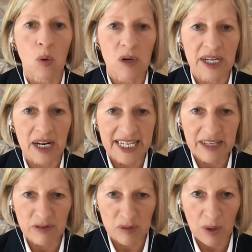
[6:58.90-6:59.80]
call an
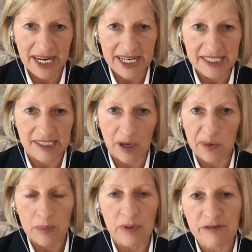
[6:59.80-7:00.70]
uneven way. So
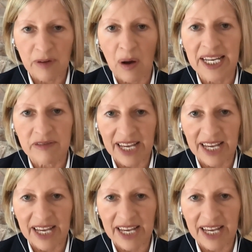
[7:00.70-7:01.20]
there were five